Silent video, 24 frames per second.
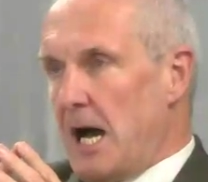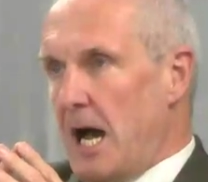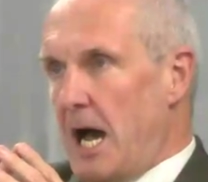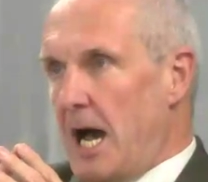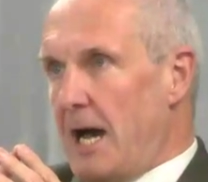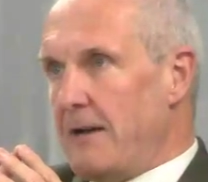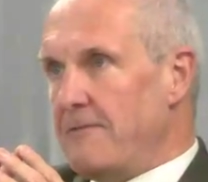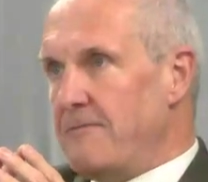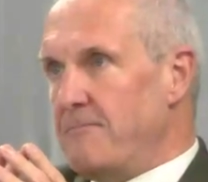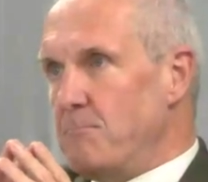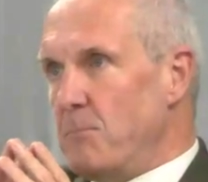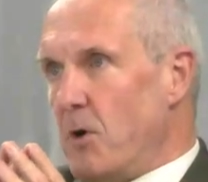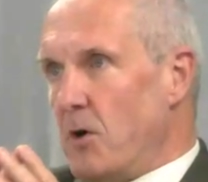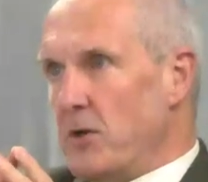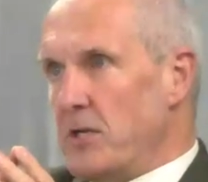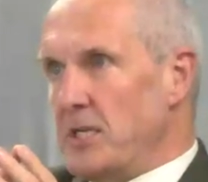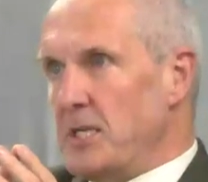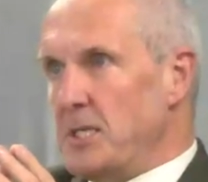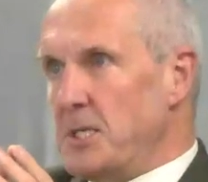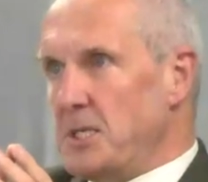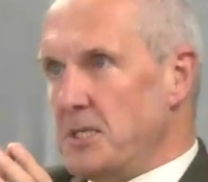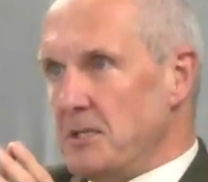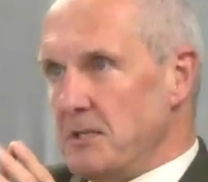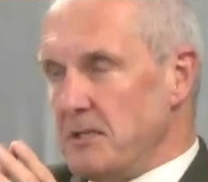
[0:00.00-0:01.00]
have
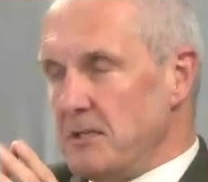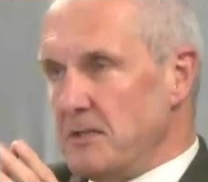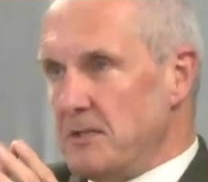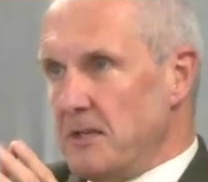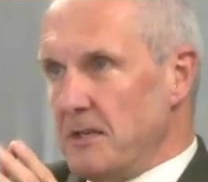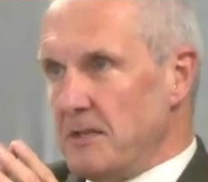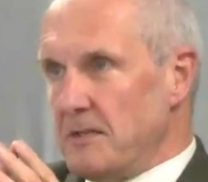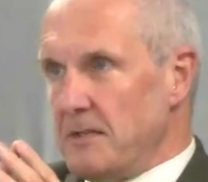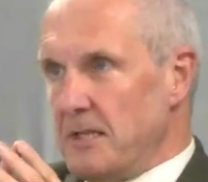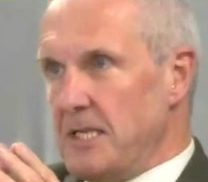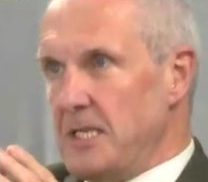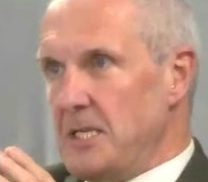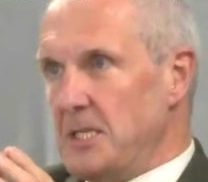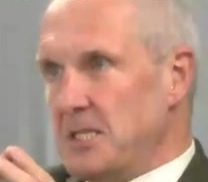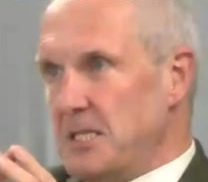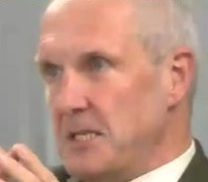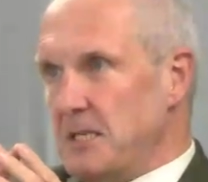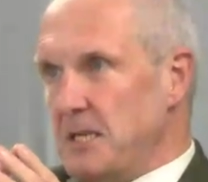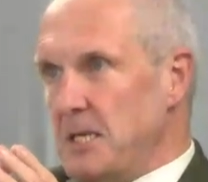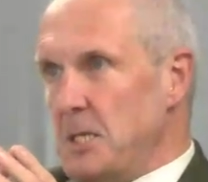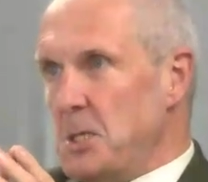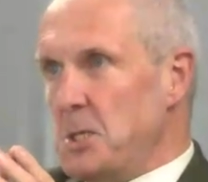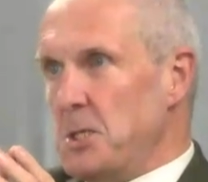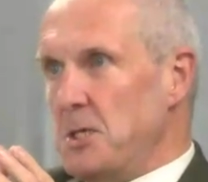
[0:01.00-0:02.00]
monitored that these
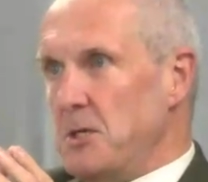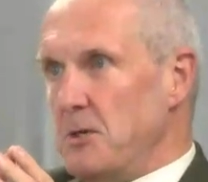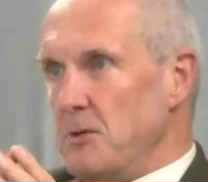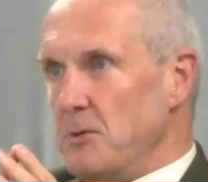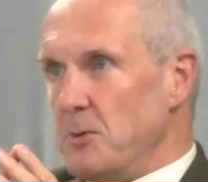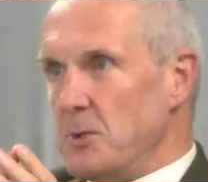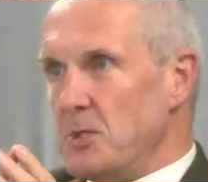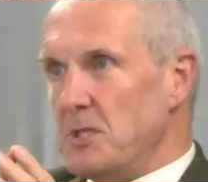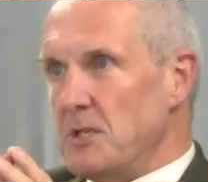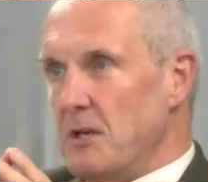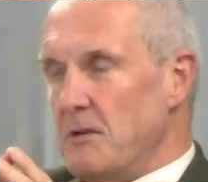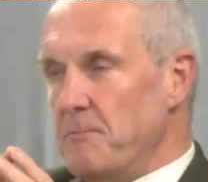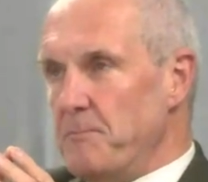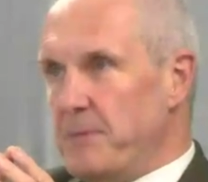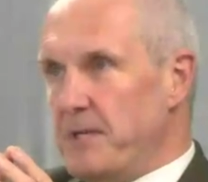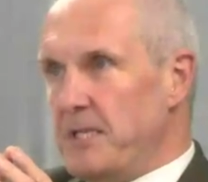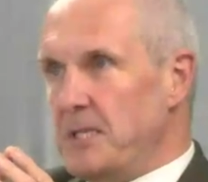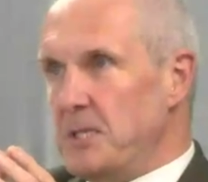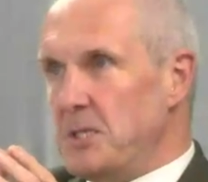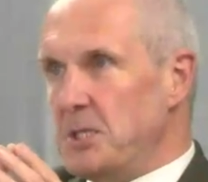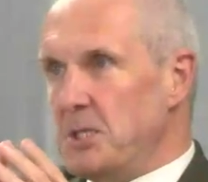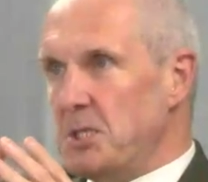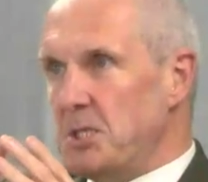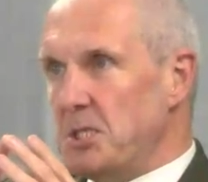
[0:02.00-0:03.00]
issues that have been
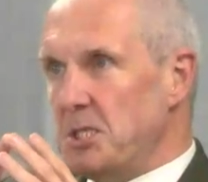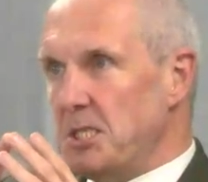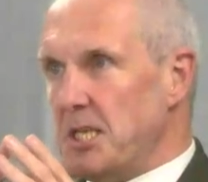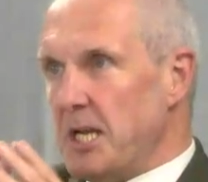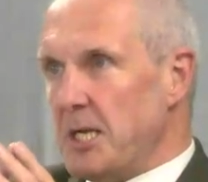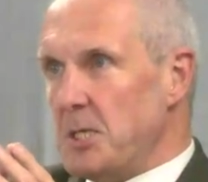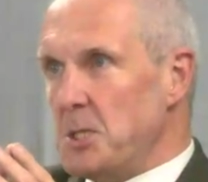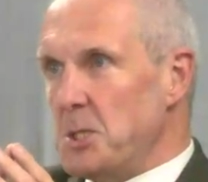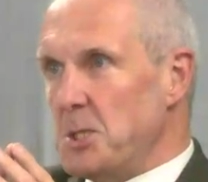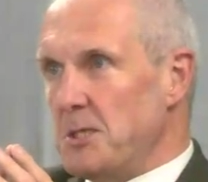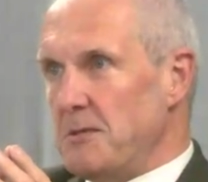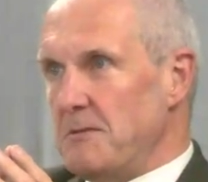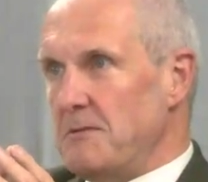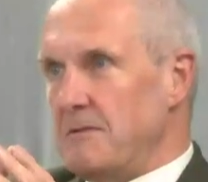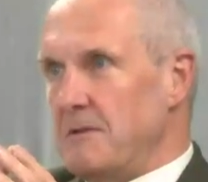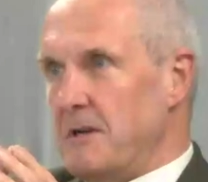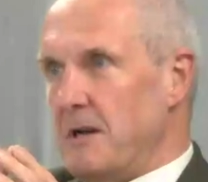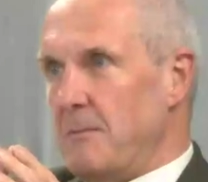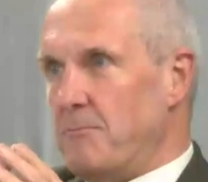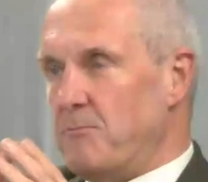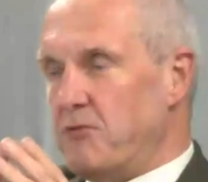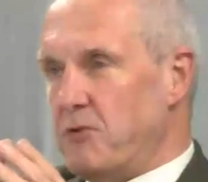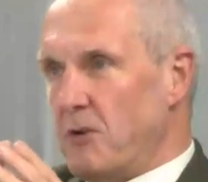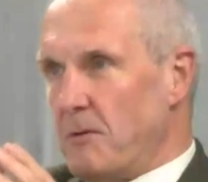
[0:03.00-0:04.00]
such
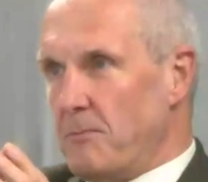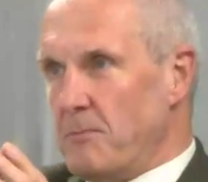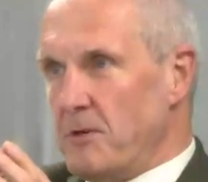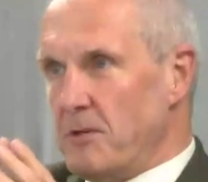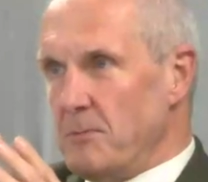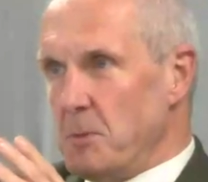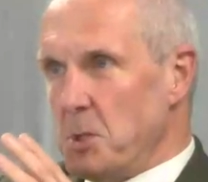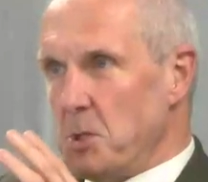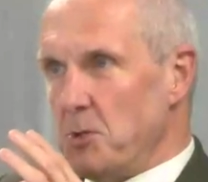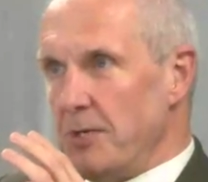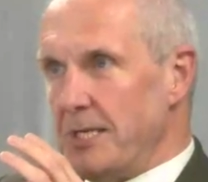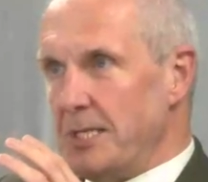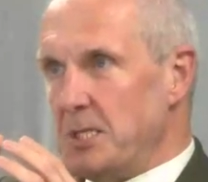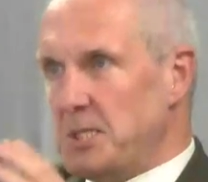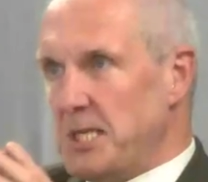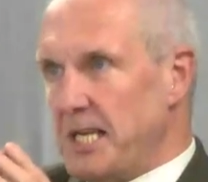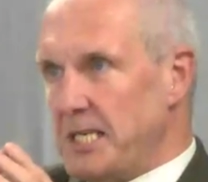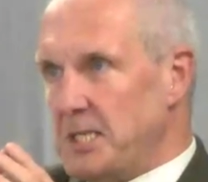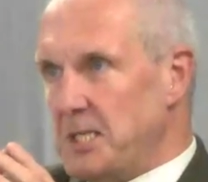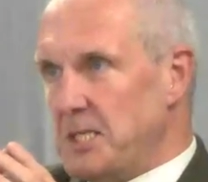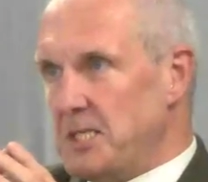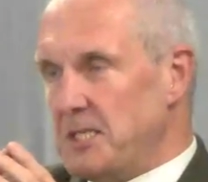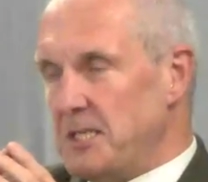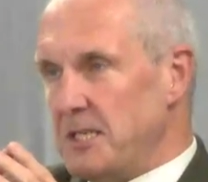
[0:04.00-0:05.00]
a problem during
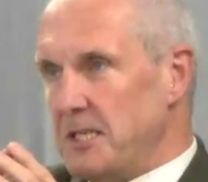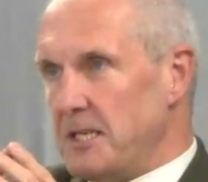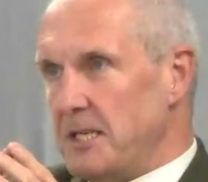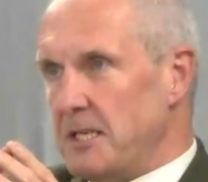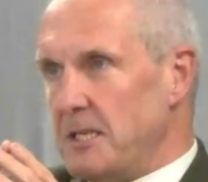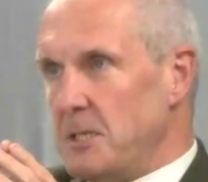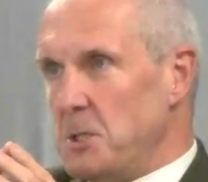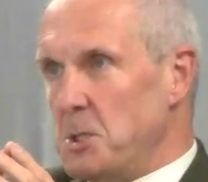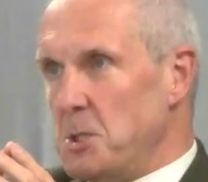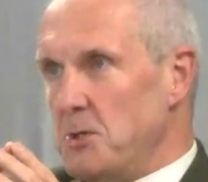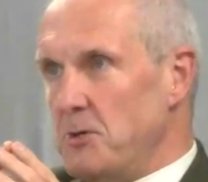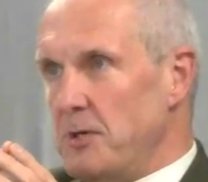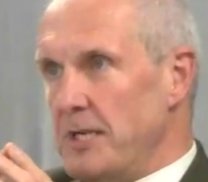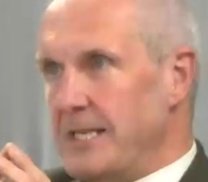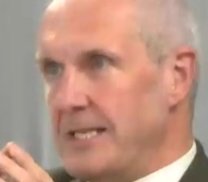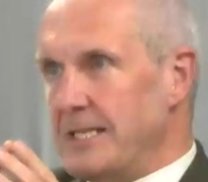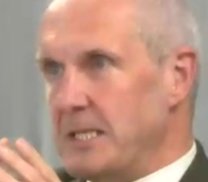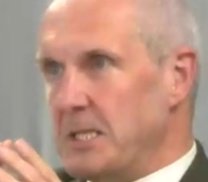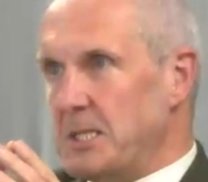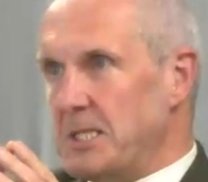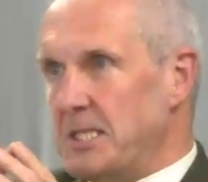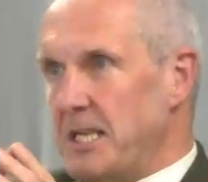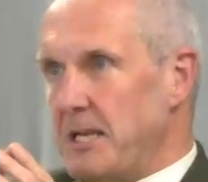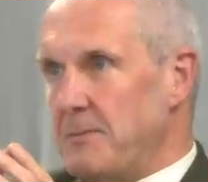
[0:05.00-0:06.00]
testing and during
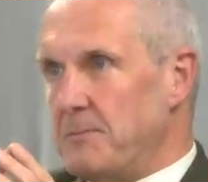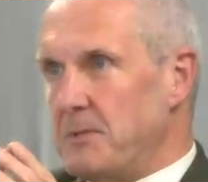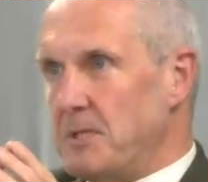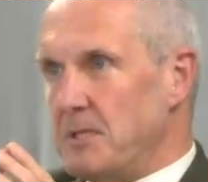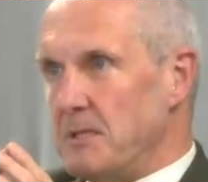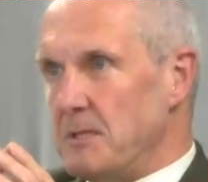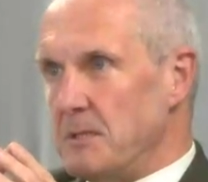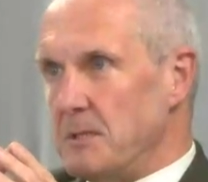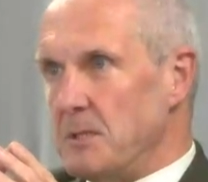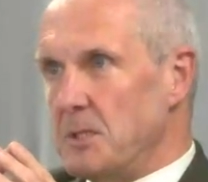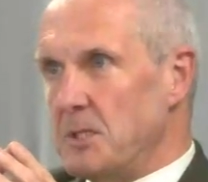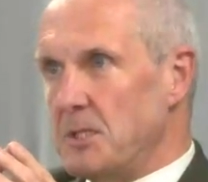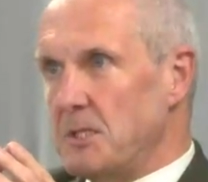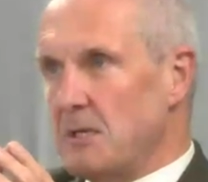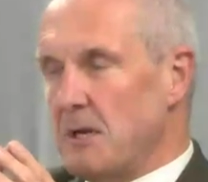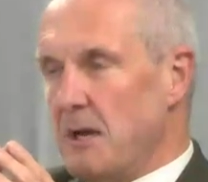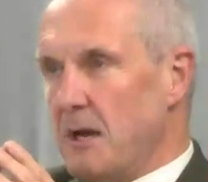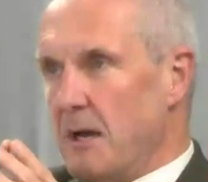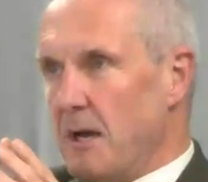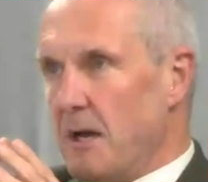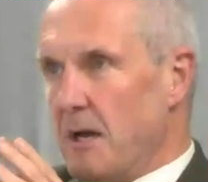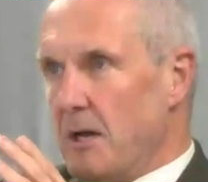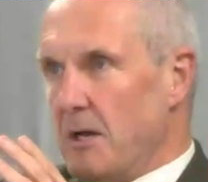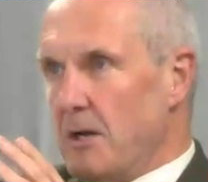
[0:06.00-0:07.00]
acceptance
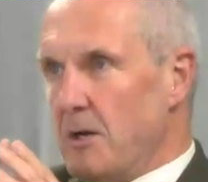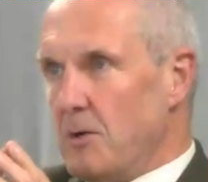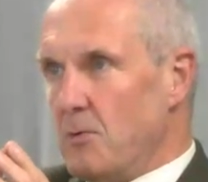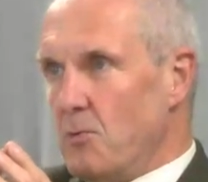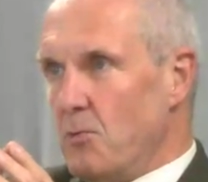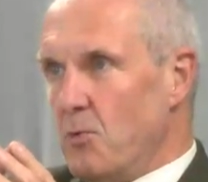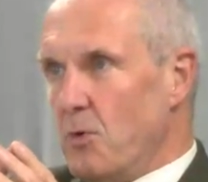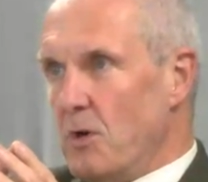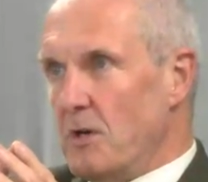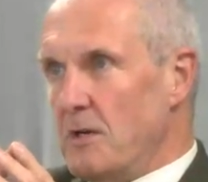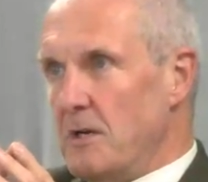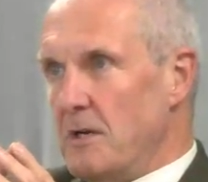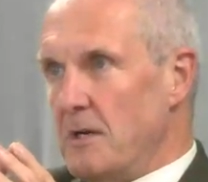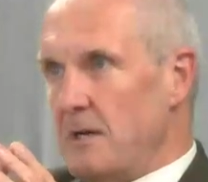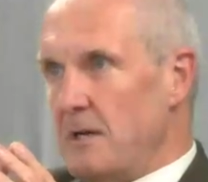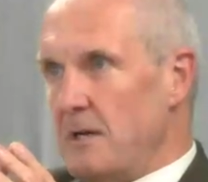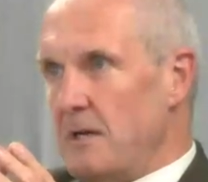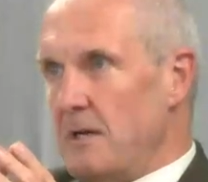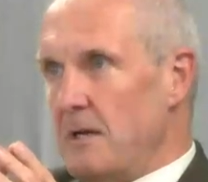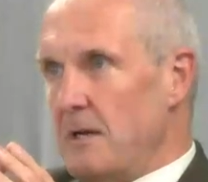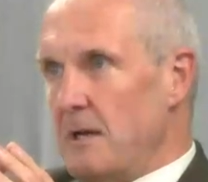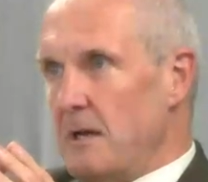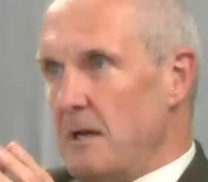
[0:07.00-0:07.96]
were